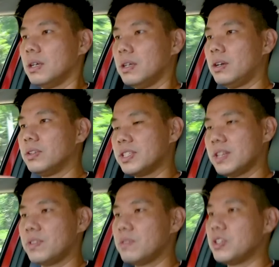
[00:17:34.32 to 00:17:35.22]
all the
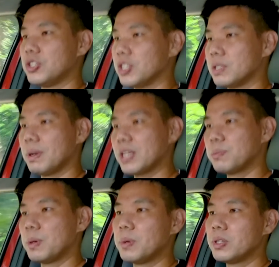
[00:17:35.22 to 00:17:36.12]
safety features, blind
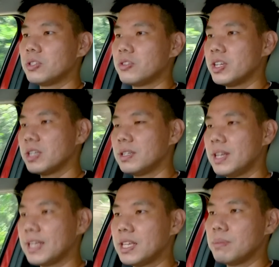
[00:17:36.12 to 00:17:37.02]
spot monitoring,
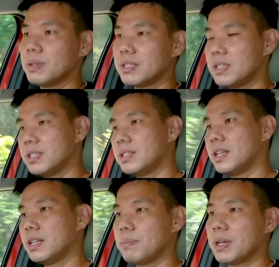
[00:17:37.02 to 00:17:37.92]
lane keep assist,
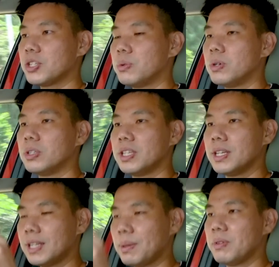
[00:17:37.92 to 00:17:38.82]
lane departure warning,
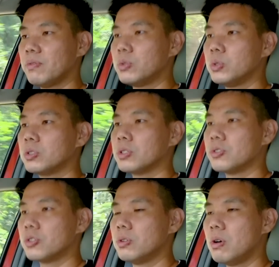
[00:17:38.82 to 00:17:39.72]
adaptive cruise
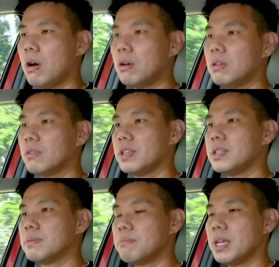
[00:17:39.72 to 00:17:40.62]
control, all of
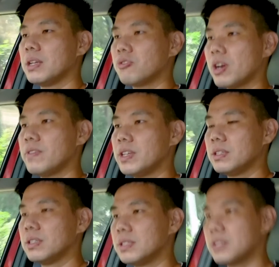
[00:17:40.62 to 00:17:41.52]
these make
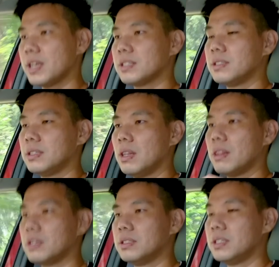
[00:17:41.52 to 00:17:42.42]
driving the
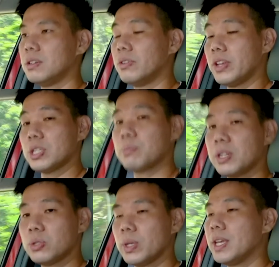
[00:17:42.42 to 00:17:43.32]
CX-30 on the
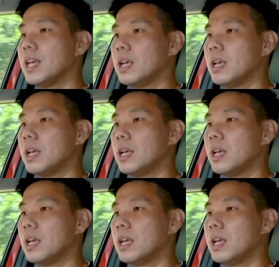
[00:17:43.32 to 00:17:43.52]
expressway